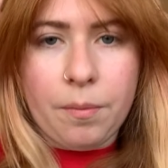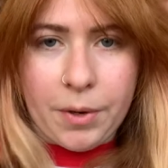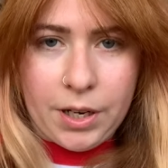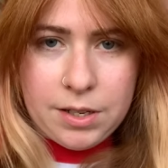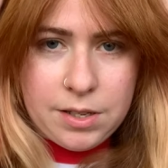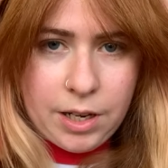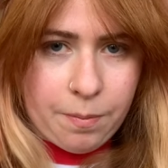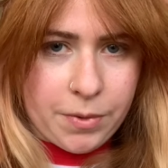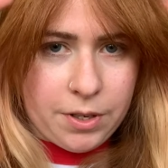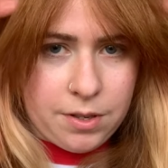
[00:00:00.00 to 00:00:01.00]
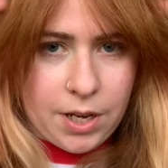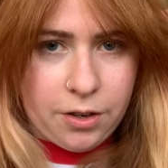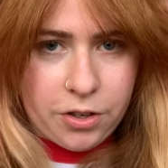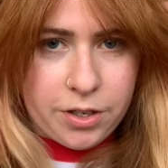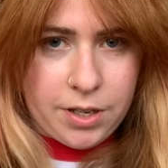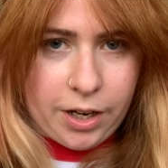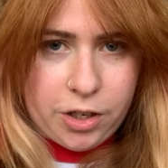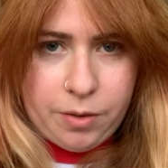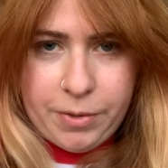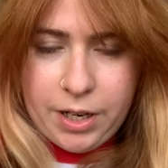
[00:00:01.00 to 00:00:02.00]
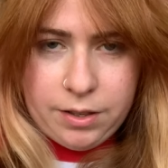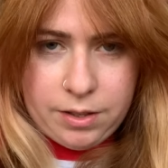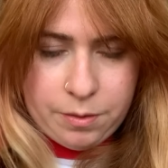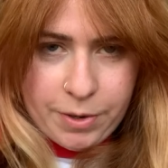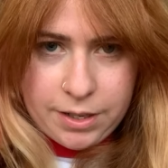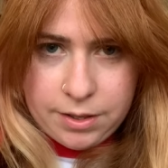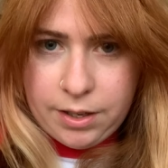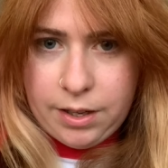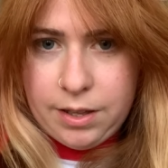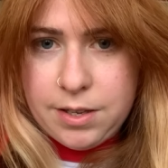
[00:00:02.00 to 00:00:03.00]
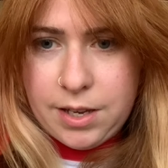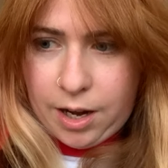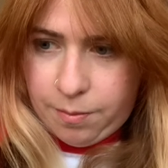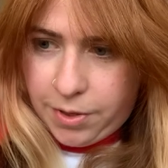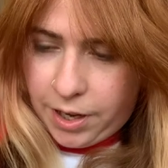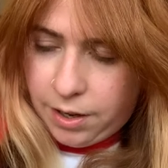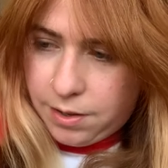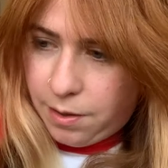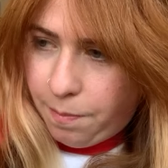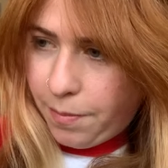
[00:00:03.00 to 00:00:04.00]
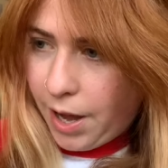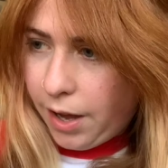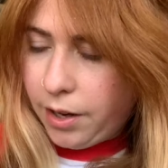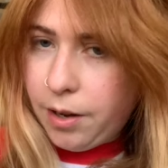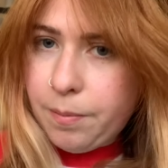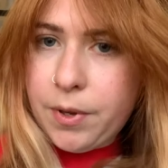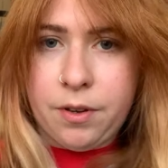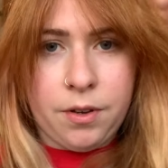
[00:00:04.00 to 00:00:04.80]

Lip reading: I'm gonna skip the center section because it's basically the same thing as the bottom.